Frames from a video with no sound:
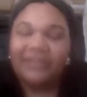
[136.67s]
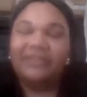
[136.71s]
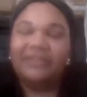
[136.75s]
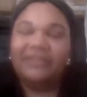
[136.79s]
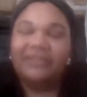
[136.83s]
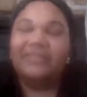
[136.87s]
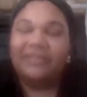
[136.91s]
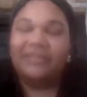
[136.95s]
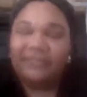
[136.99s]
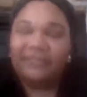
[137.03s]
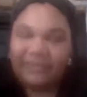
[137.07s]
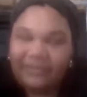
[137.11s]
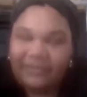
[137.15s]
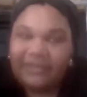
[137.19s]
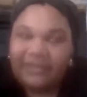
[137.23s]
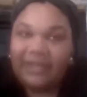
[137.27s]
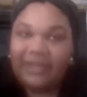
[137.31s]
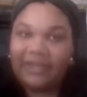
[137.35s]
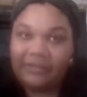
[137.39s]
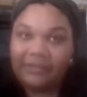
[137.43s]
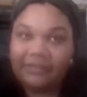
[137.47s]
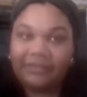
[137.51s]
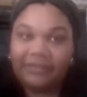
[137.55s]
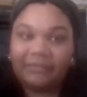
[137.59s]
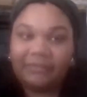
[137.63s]
since
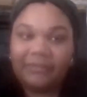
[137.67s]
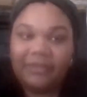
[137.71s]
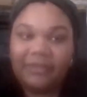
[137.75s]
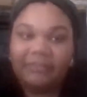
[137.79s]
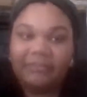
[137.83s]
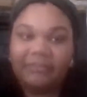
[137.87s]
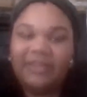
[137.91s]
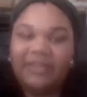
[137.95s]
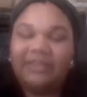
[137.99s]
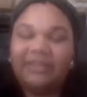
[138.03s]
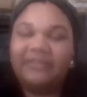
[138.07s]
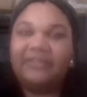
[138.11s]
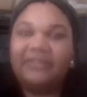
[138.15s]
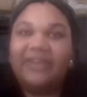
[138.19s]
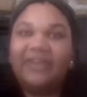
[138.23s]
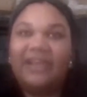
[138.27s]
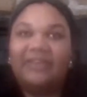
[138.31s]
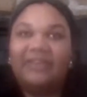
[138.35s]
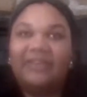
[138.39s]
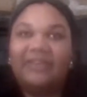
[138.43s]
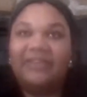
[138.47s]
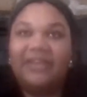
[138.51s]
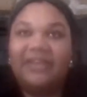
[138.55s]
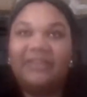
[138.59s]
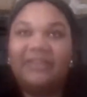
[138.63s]
that's my main
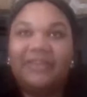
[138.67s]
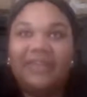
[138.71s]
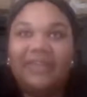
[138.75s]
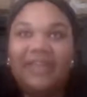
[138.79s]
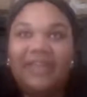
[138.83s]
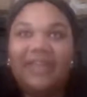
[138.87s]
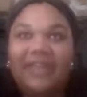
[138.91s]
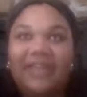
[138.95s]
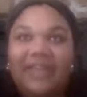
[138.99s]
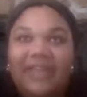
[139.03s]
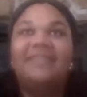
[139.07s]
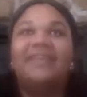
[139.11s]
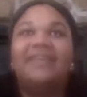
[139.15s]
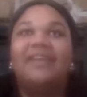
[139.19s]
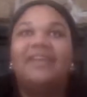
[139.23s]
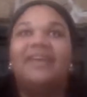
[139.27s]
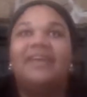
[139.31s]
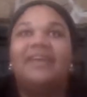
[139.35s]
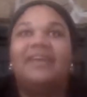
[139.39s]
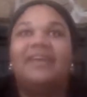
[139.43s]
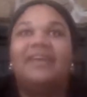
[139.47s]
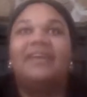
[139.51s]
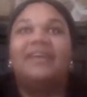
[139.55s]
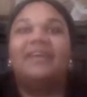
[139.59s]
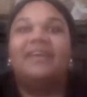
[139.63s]
craft nowadays.
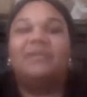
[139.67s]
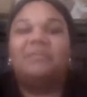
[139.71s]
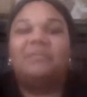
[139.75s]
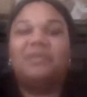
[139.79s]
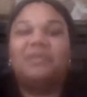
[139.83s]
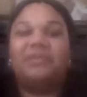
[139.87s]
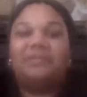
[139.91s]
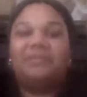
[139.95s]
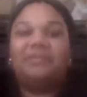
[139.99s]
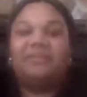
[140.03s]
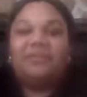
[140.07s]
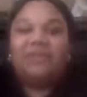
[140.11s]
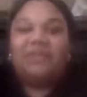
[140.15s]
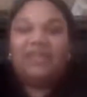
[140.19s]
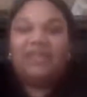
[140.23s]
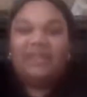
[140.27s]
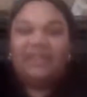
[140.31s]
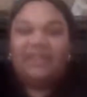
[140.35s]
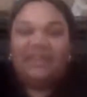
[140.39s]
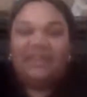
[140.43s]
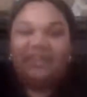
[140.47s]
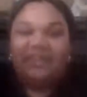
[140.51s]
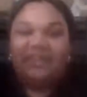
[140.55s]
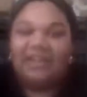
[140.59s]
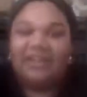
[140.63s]
If you
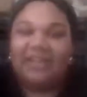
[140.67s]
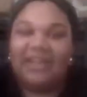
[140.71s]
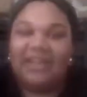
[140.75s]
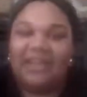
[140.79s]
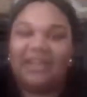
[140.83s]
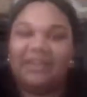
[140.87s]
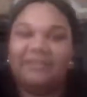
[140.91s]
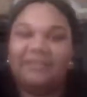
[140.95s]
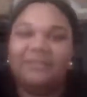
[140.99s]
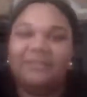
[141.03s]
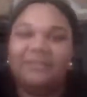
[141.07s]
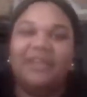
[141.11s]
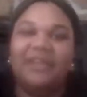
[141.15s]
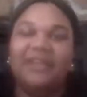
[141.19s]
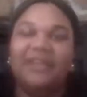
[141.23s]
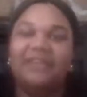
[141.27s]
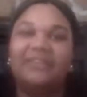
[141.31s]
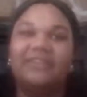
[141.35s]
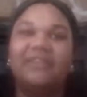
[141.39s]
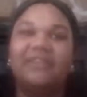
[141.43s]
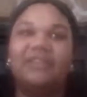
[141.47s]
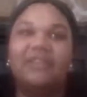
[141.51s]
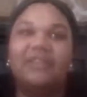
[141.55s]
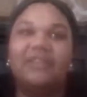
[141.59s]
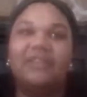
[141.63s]
can't hear it, I have
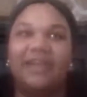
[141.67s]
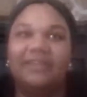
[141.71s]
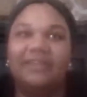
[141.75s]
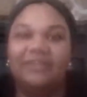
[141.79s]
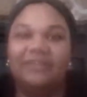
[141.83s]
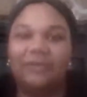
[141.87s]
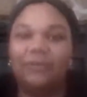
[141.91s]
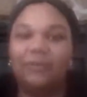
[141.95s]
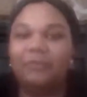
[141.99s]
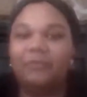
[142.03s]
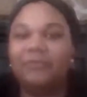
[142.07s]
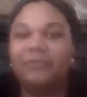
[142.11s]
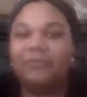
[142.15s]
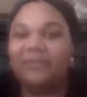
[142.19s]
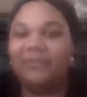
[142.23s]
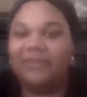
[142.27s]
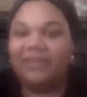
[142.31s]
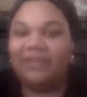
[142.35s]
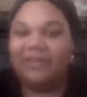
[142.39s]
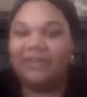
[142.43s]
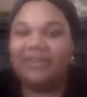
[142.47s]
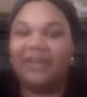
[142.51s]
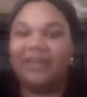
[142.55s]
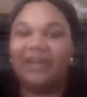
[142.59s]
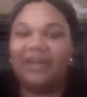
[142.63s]
nice classical
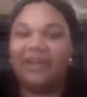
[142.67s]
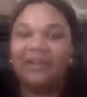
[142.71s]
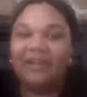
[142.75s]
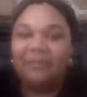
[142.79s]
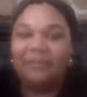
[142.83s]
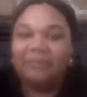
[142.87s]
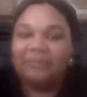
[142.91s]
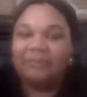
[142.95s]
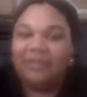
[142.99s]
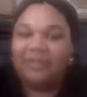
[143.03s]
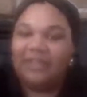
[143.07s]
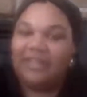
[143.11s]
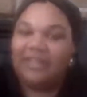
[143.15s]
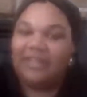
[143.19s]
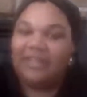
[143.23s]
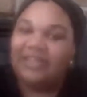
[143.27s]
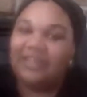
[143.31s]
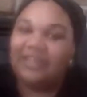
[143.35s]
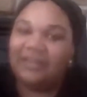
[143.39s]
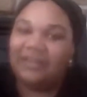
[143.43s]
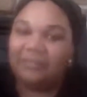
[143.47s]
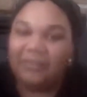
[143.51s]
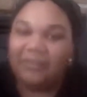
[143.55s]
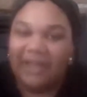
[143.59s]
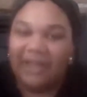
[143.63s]
music playing
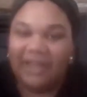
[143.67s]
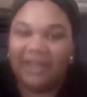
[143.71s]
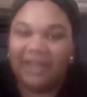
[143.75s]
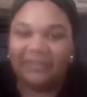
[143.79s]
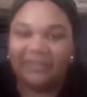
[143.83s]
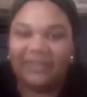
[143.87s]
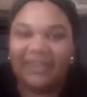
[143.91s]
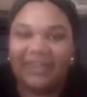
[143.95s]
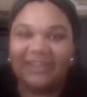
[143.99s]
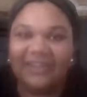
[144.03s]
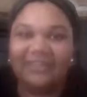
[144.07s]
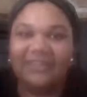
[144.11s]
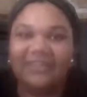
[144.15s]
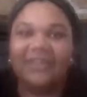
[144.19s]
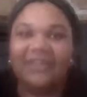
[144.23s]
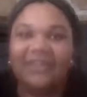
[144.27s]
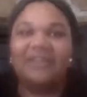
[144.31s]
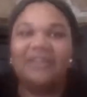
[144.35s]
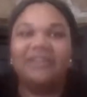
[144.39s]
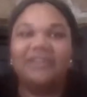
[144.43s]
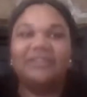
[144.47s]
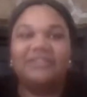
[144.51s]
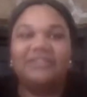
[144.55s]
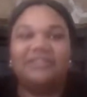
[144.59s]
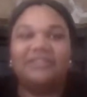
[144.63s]
in the background.
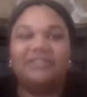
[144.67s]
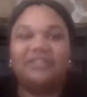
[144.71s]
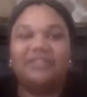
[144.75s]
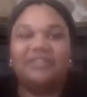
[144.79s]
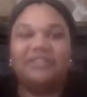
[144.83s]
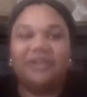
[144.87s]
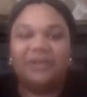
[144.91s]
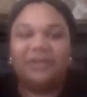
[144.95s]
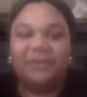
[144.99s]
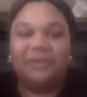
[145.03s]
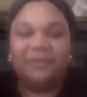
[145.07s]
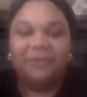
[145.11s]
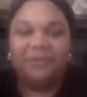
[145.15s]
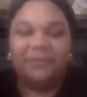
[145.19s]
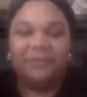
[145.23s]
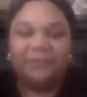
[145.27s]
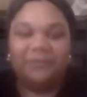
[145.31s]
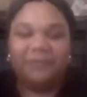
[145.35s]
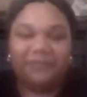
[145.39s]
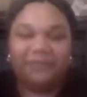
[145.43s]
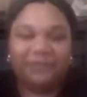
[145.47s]
So